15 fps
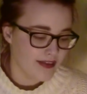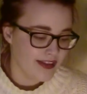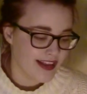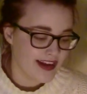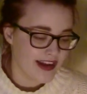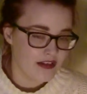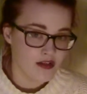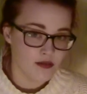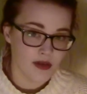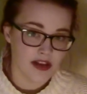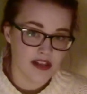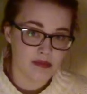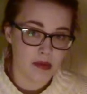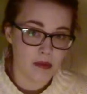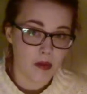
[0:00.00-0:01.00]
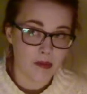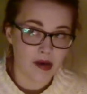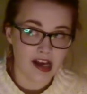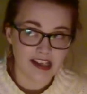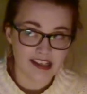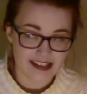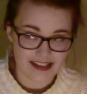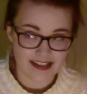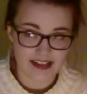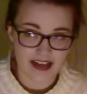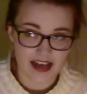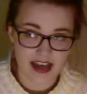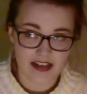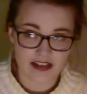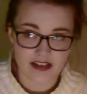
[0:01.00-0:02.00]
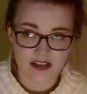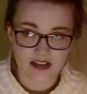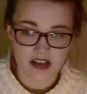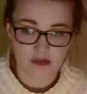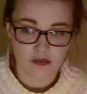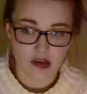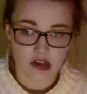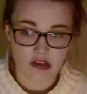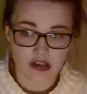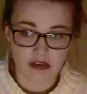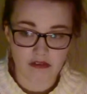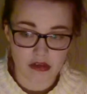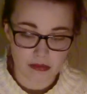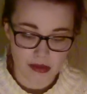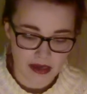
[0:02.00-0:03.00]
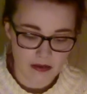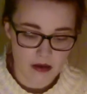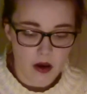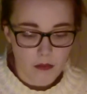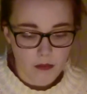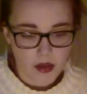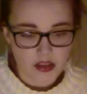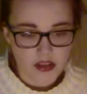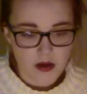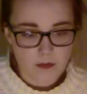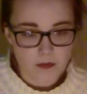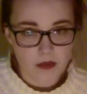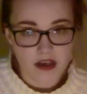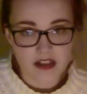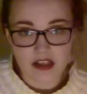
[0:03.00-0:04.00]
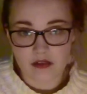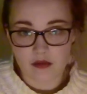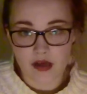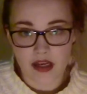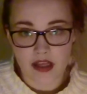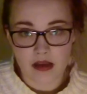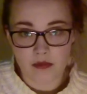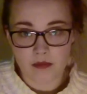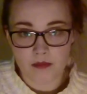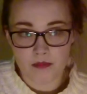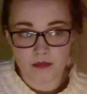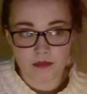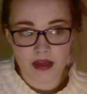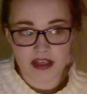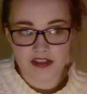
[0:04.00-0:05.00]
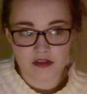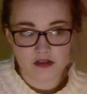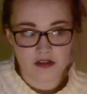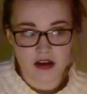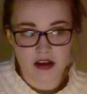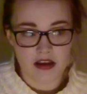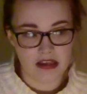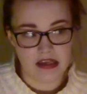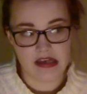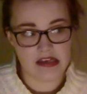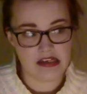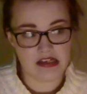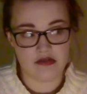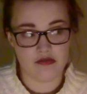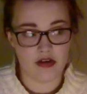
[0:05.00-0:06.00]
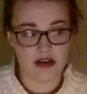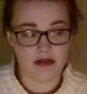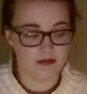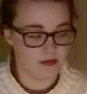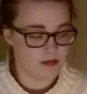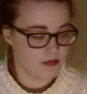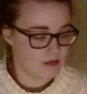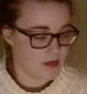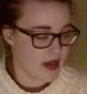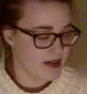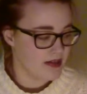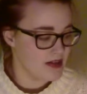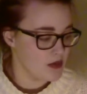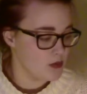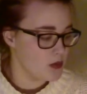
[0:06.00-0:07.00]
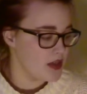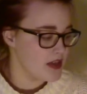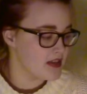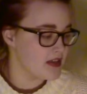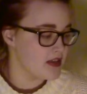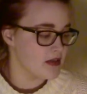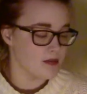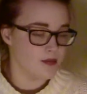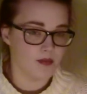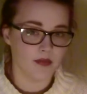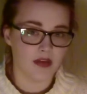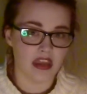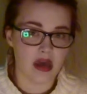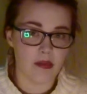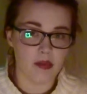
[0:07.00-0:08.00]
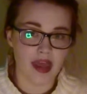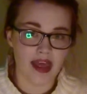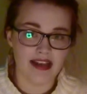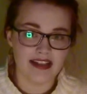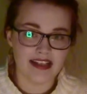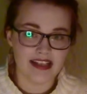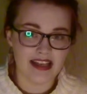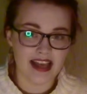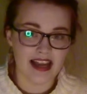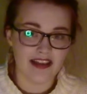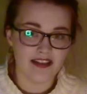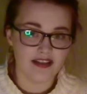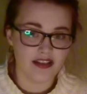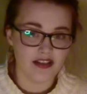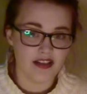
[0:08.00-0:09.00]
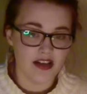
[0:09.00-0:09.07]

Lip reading: calendar because my mom hid it and she forgot to give it to me, but I didn't really pester it either way. And this one is a gum candy calendar.